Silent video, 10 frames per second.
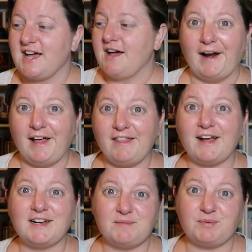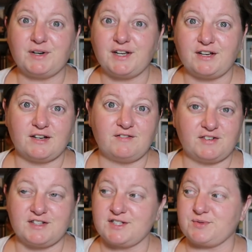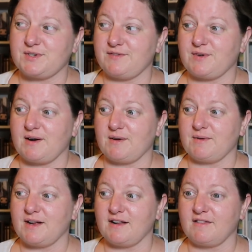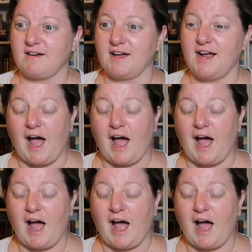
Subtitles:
And I think I did pretty good for this 24-hour readathon.